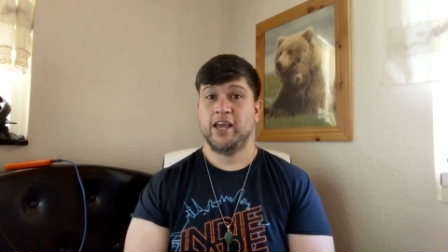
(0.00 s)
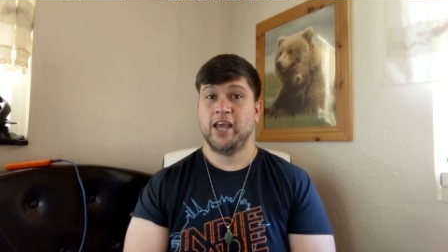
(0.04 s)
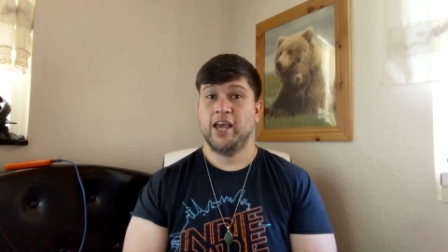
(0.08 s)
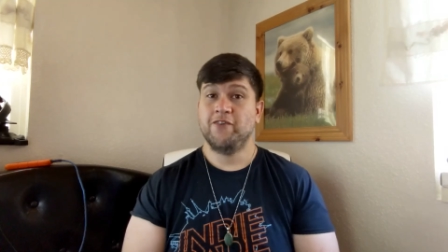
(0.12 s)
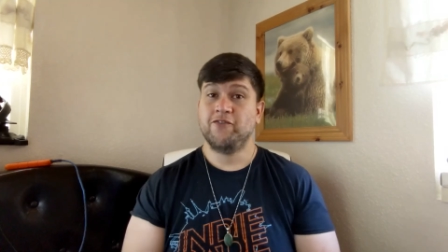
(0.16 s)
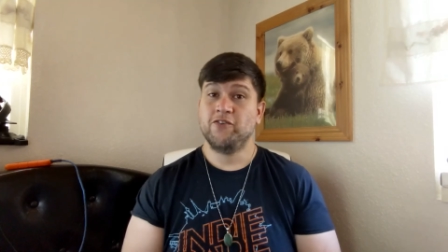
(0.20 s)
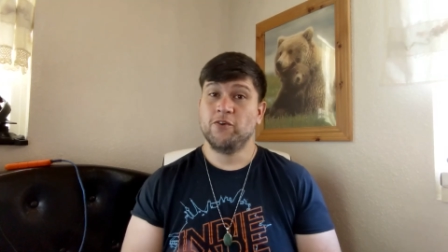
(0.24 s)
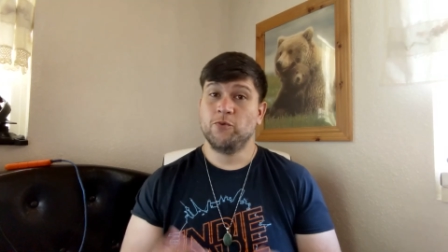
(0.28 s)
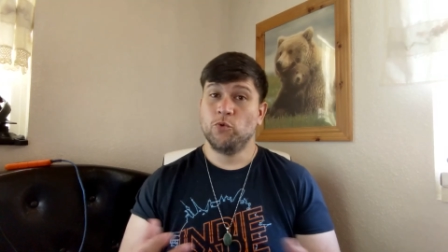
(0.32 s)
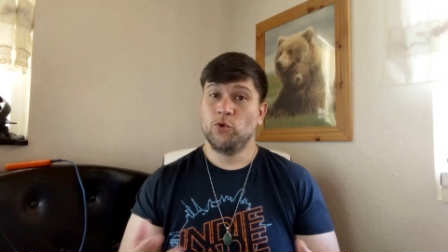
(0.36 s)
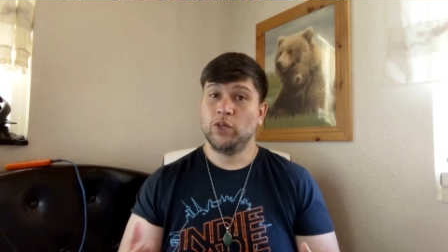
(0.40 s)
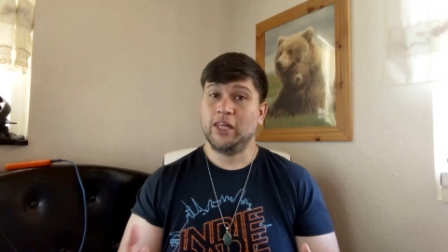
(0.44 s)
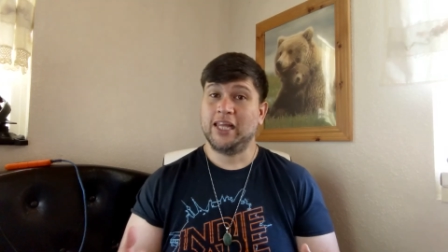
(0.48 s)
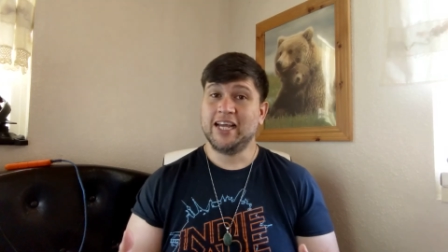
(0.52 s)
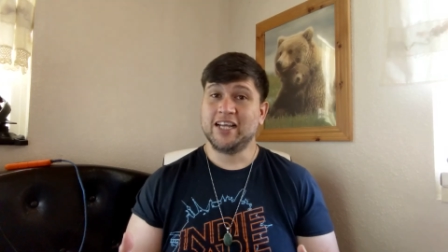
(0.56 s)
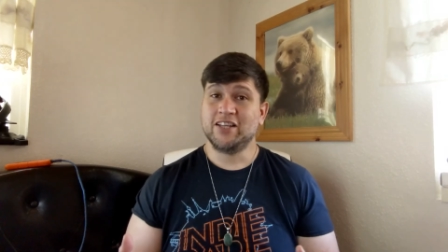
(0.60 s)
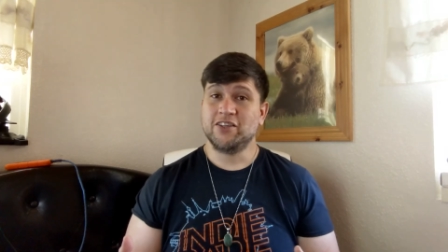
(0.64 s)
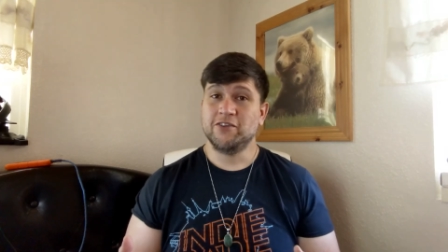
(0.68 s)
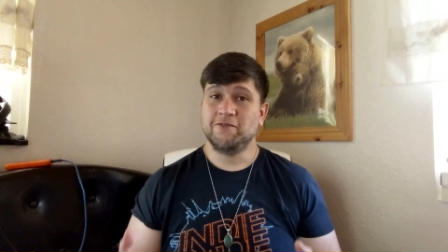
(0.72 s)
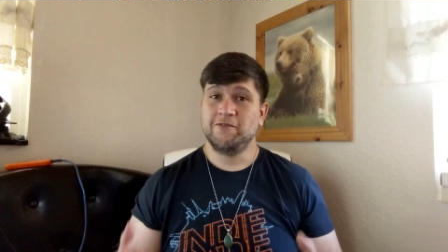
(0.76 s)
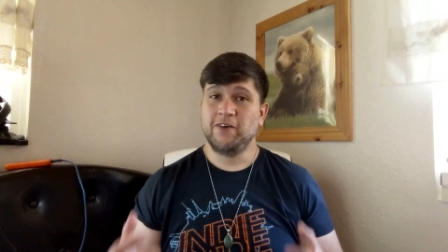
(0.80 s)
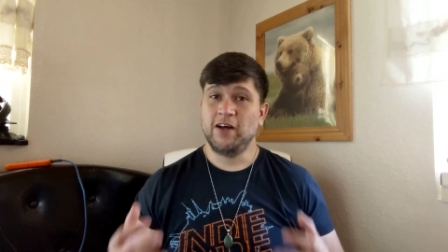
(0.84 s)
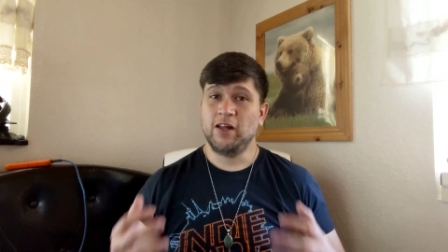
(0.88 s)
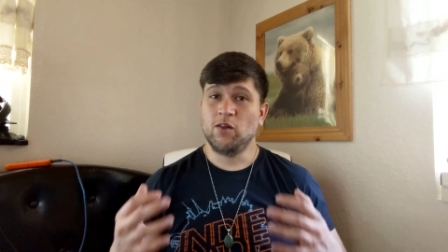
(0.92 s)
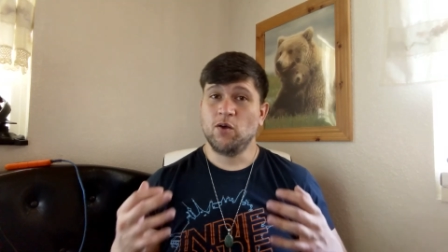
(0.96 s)
If you would like
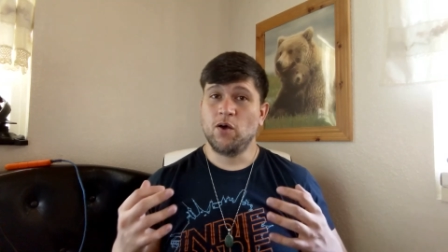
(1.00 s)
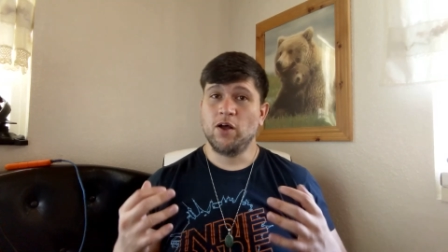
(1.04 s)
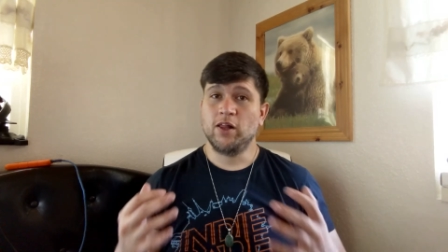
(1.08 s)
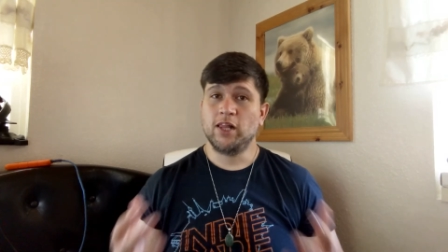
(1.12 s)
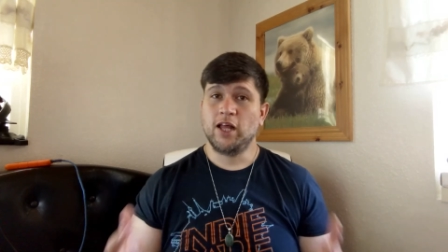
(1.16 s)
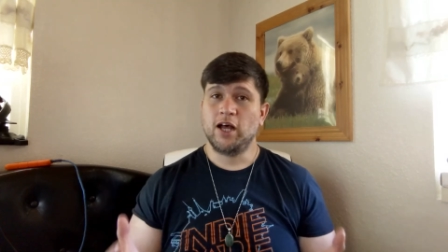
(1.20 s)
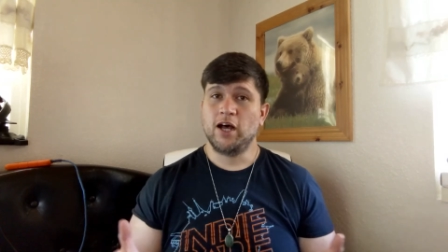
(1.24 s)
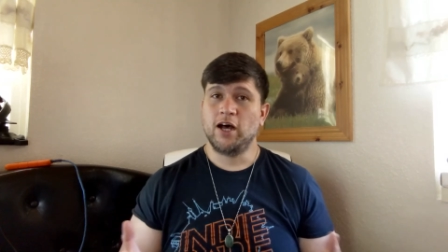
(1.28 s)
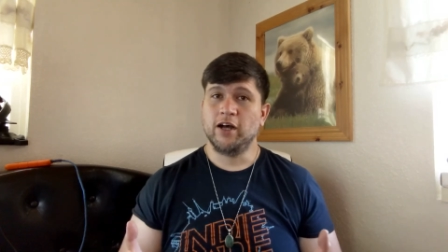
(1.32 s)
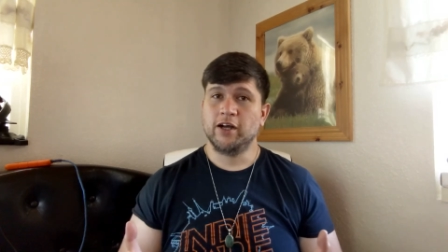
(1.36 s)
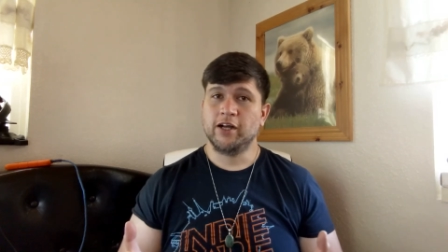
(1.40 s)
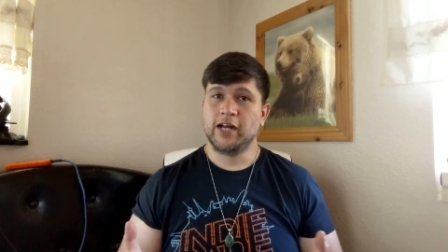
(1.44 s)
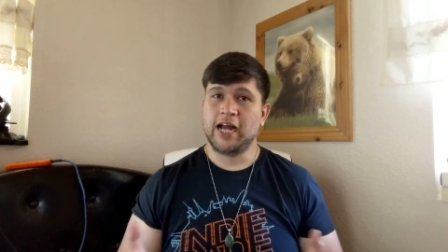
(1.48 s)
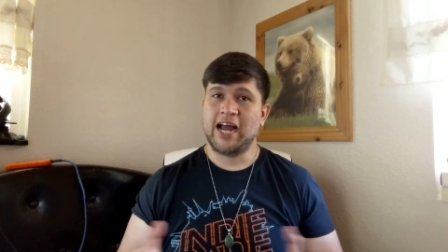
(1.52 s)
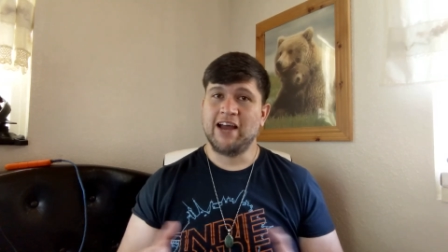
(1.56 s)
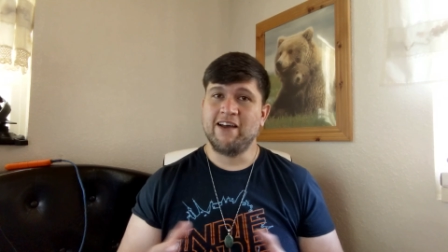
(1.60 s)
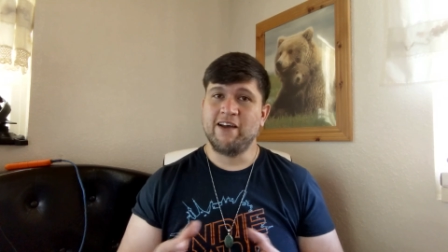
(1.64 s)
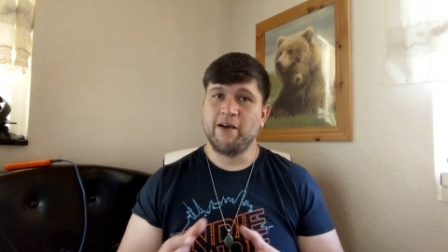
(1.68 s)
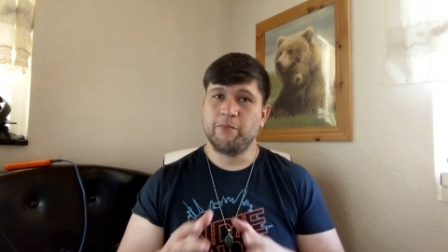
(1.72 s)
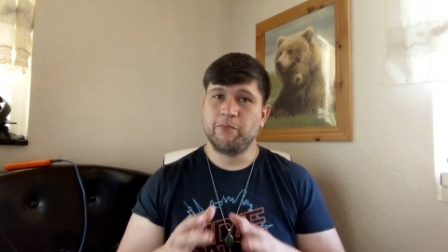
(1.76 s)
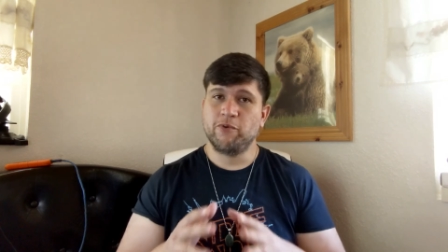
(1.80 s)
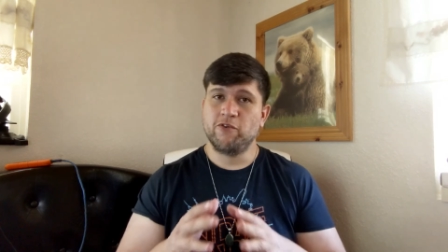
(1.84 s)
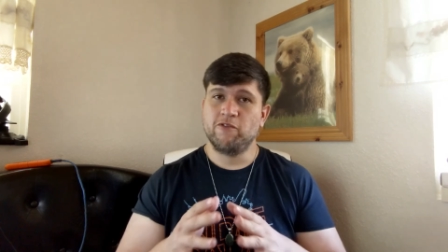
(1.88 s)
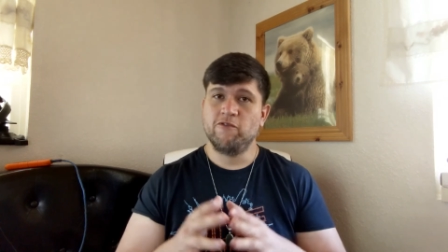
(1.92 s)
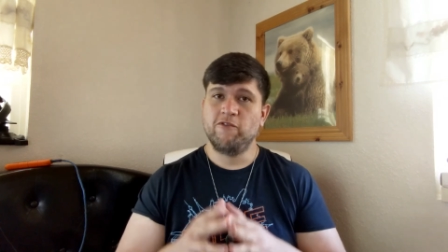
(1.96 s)
to follow along, I
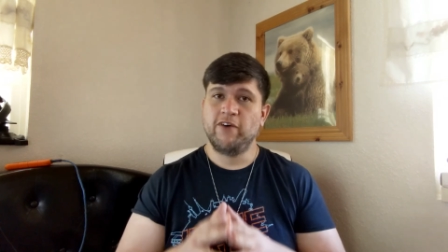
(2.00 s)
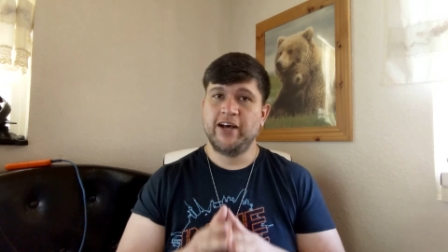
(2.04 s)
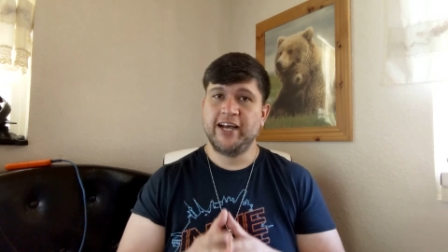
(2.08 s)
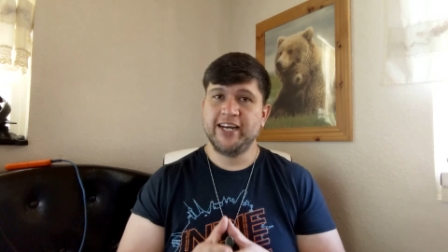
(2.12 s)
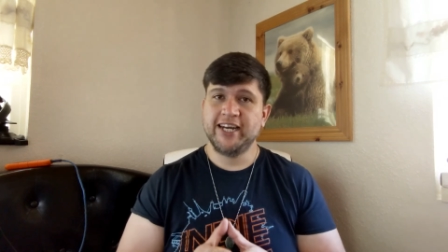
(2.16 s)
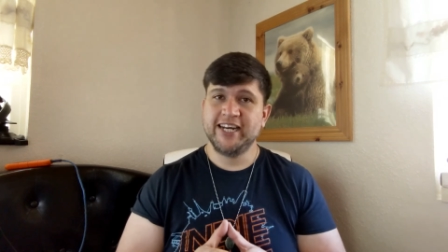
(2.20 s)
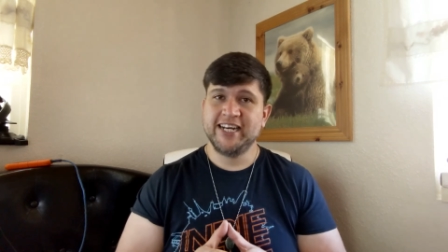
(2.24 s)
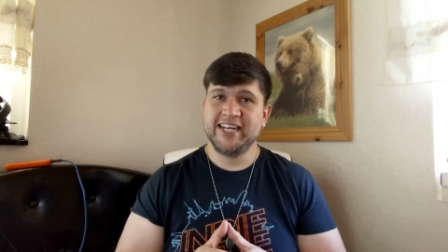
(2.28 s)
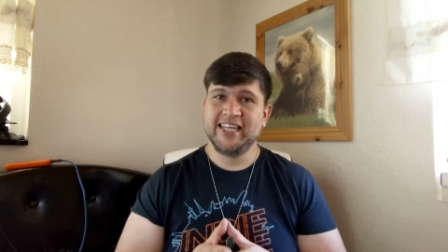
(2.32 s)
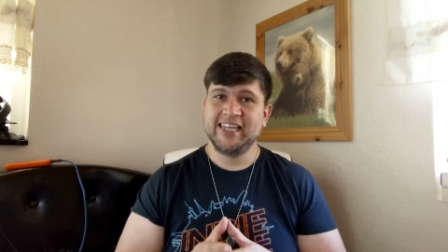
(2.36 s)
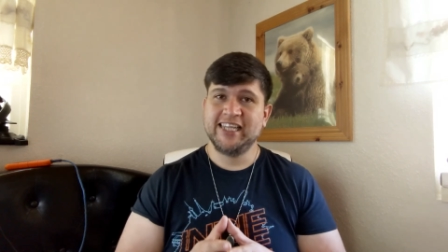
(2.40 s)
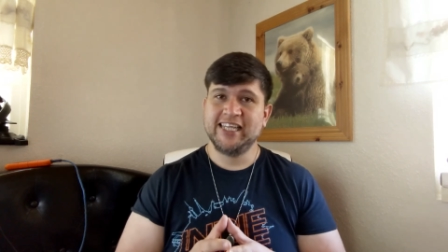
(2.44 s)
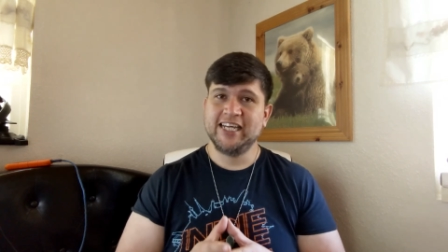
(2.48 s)
have provided a